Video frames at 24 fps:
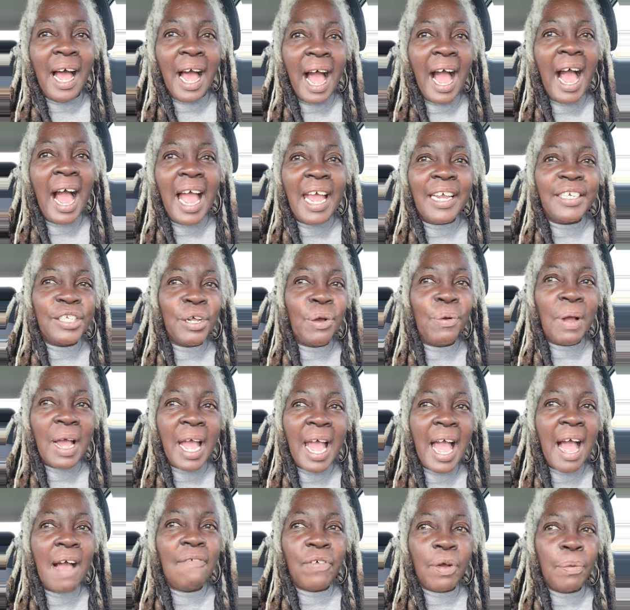I don't
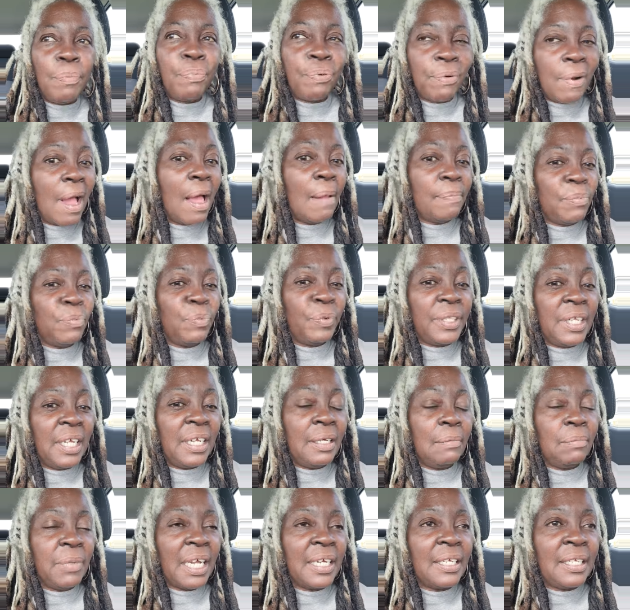have a problem with
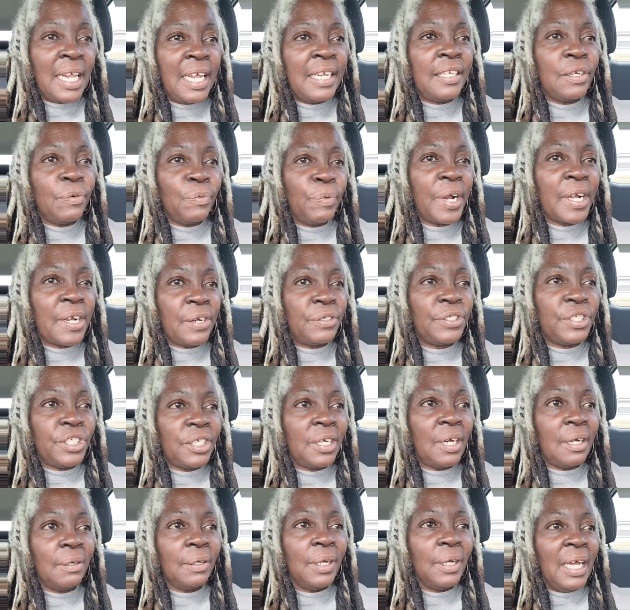anybody. Let the record
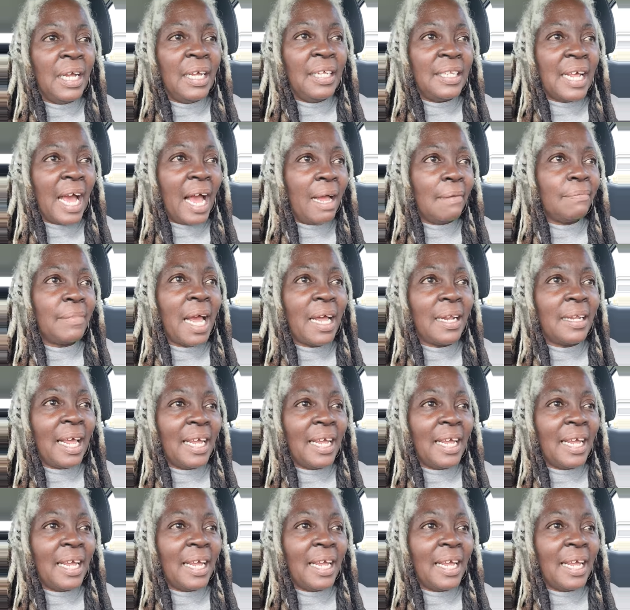show that I'm not